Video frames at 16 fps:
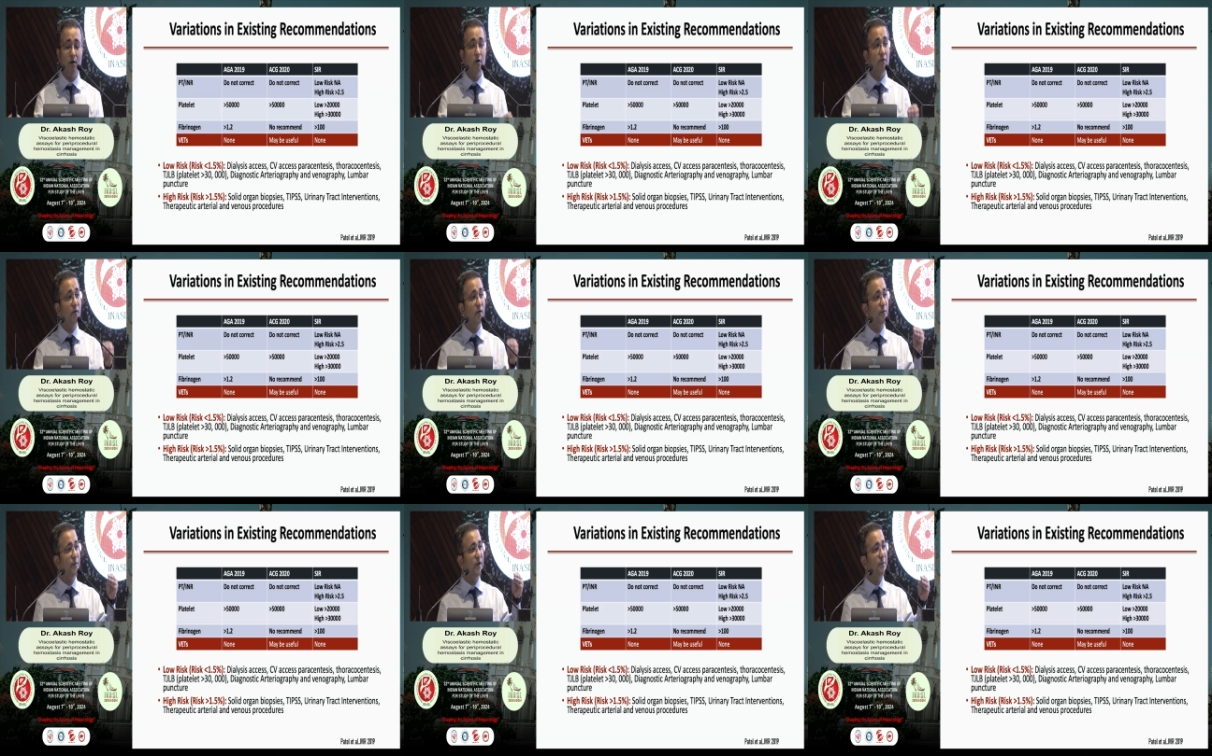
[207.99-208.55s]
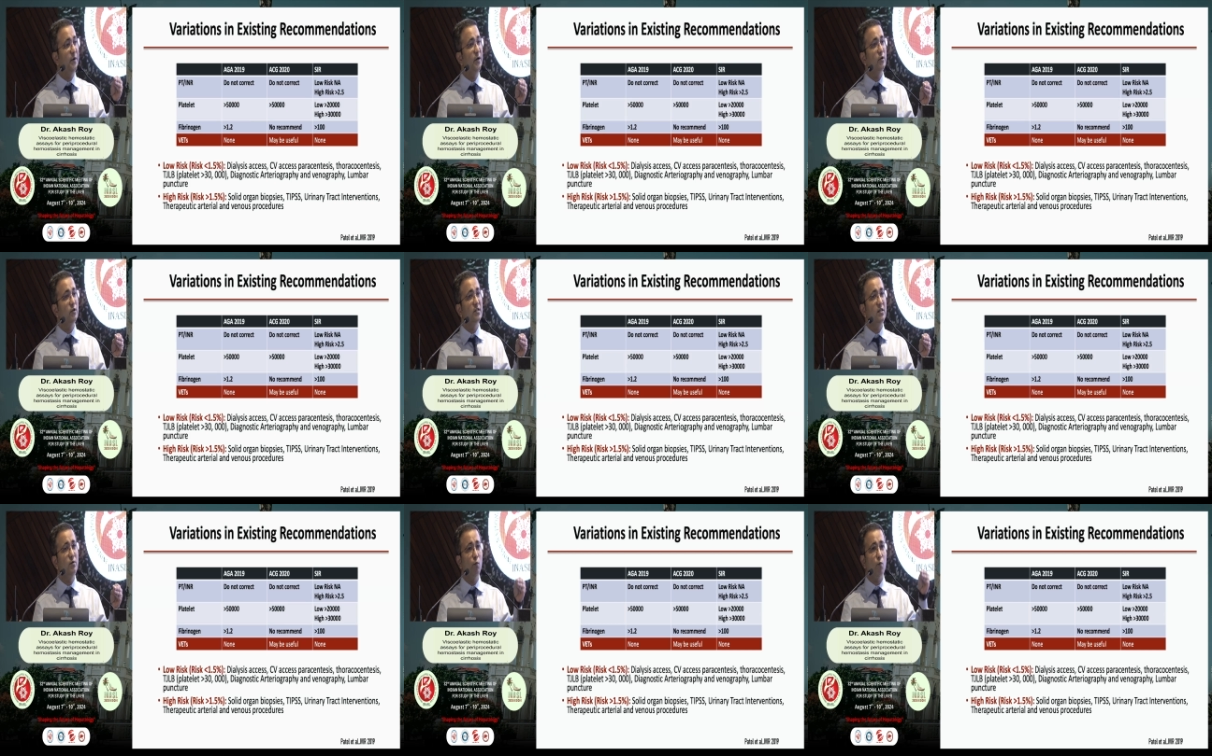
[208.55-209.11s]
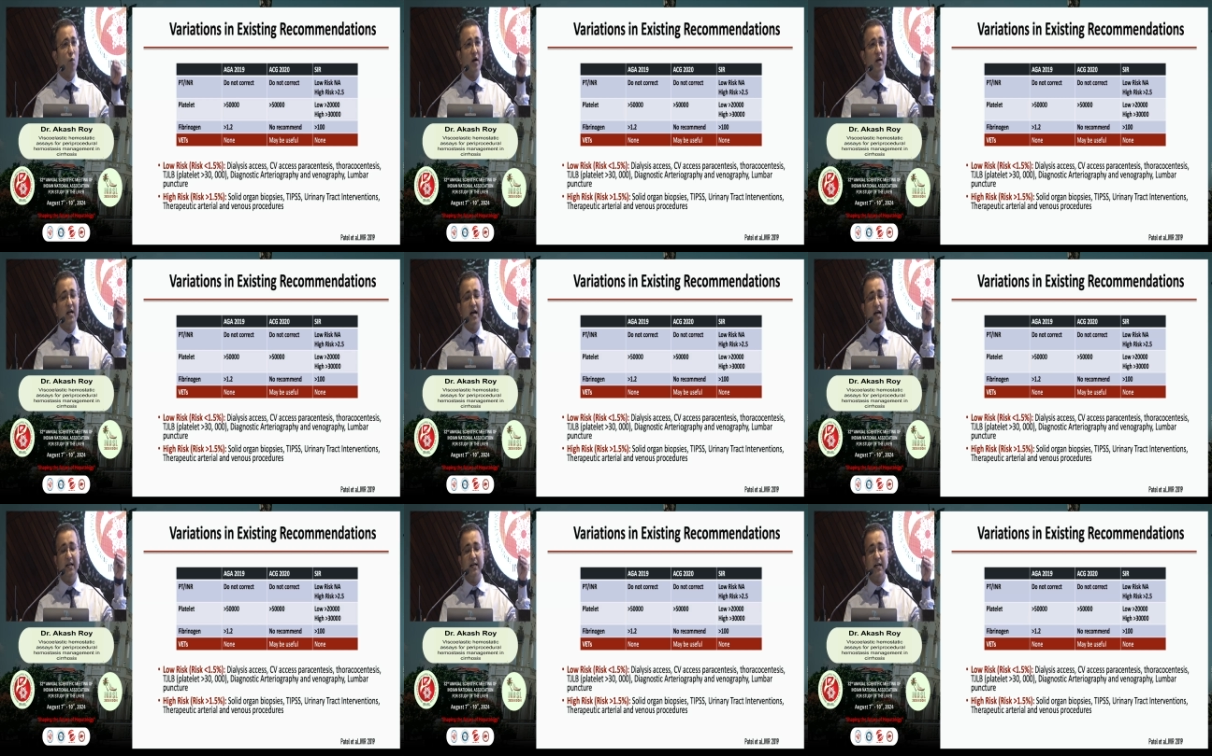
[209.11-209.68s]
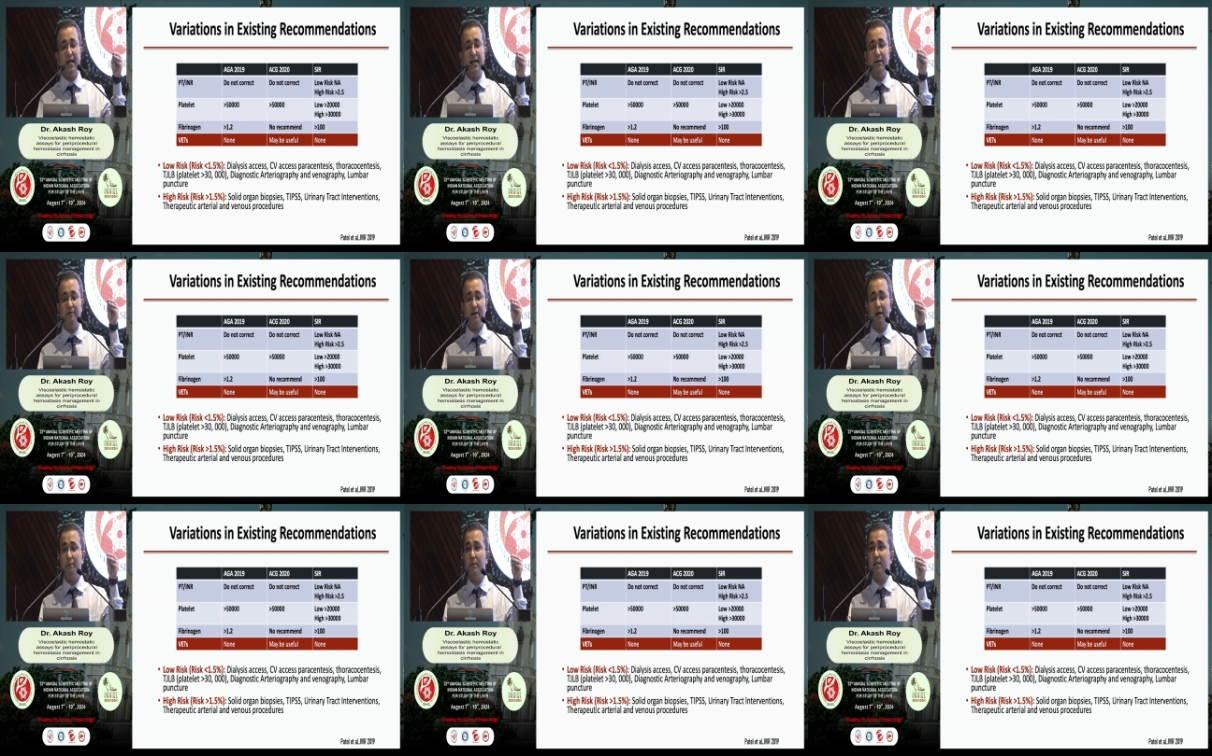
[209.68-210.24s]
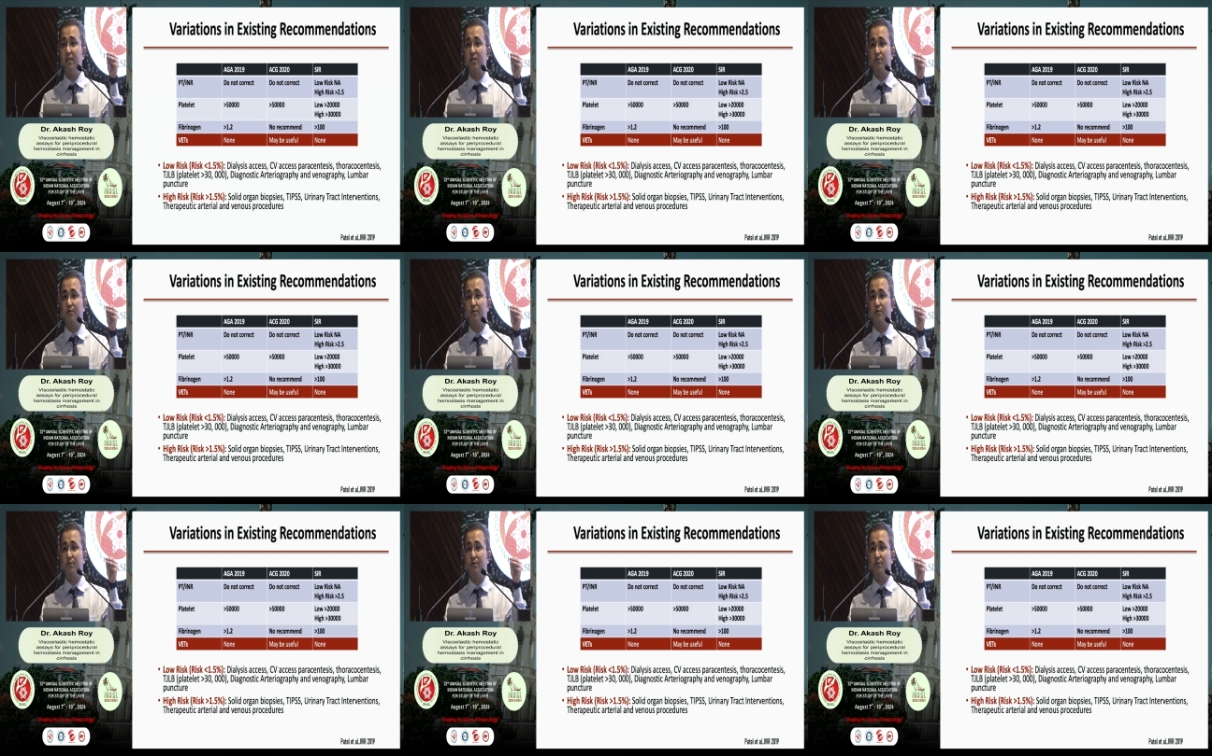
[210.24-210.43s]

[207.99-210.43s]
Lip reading: For fibrinogen, one guideline recommends